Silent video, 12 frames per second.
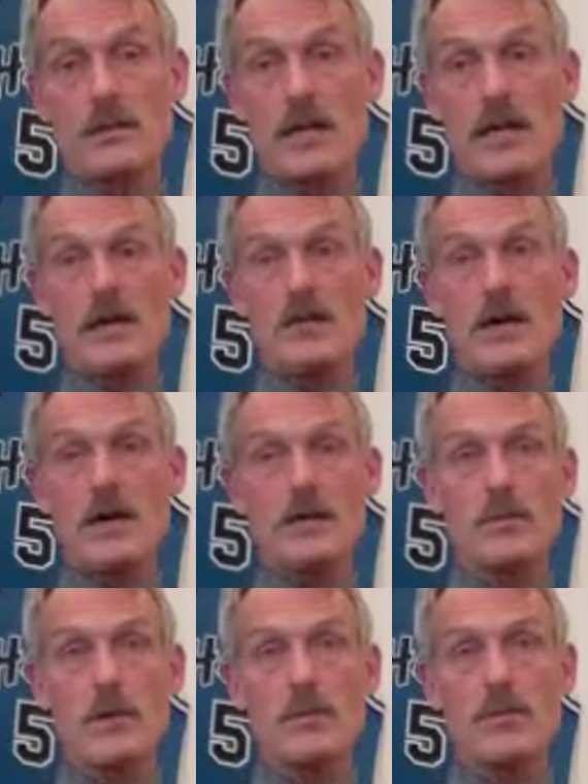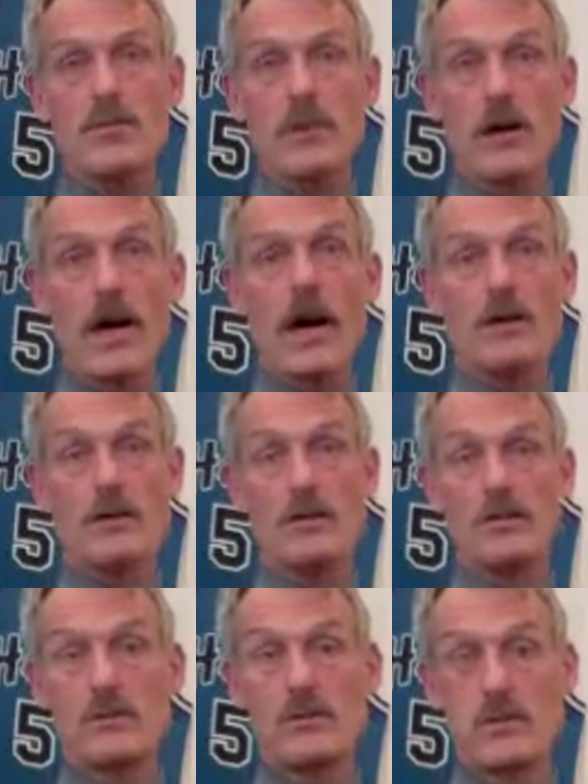Dan talked about. We've got to
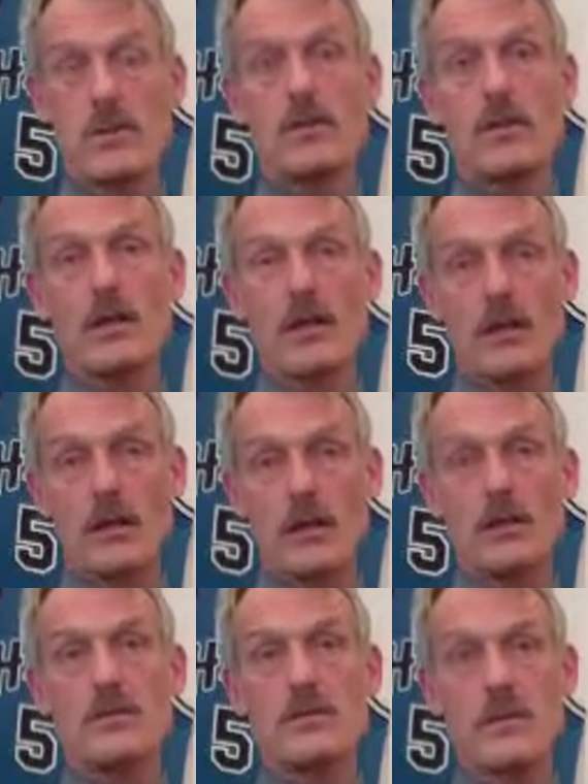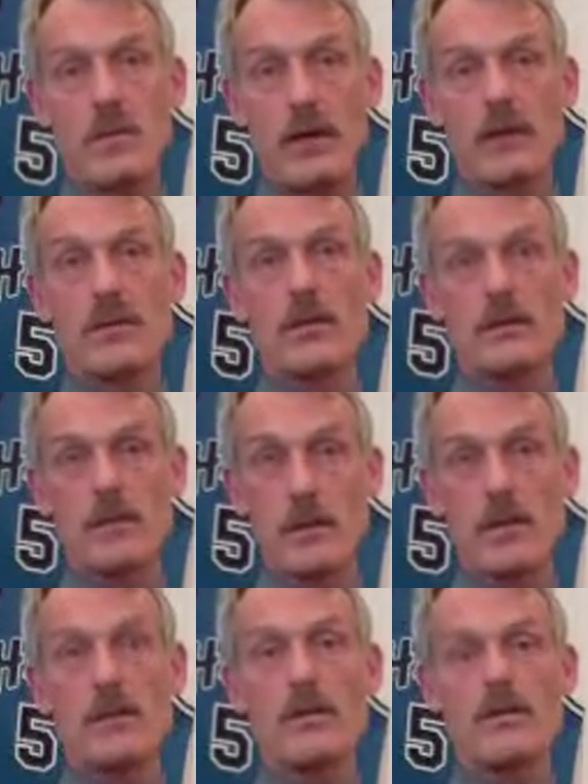do something to make things
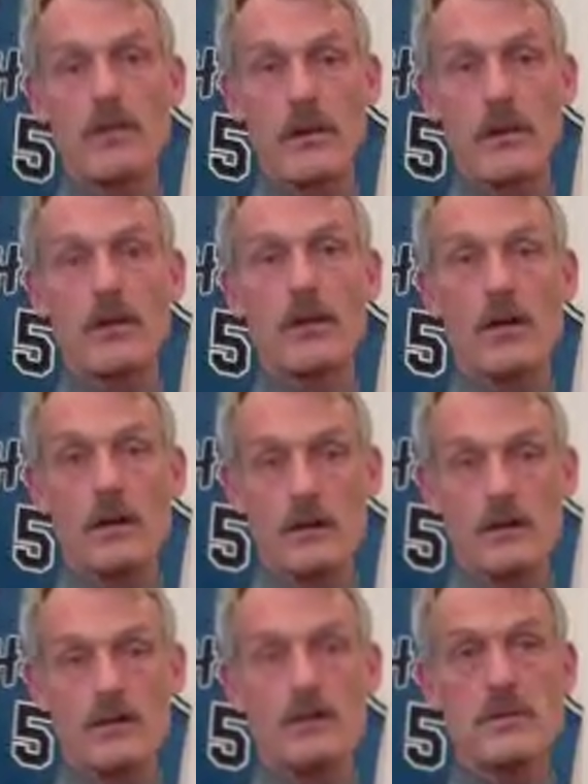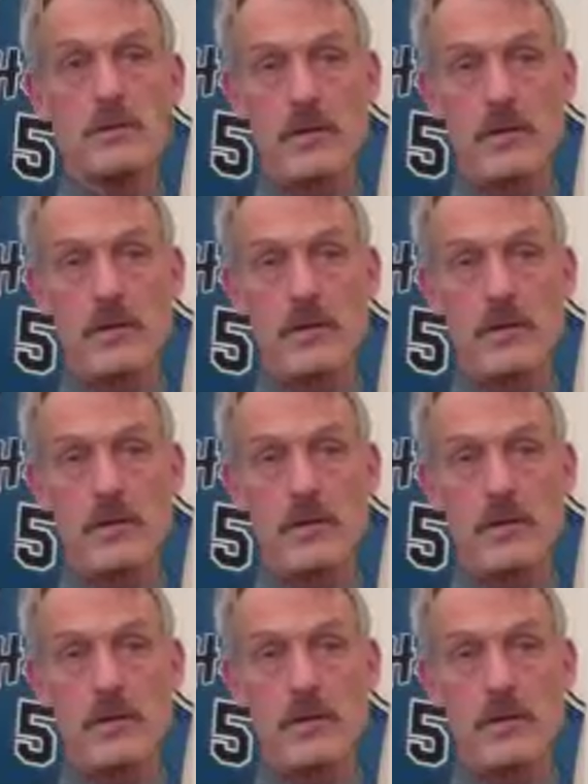better for our kids,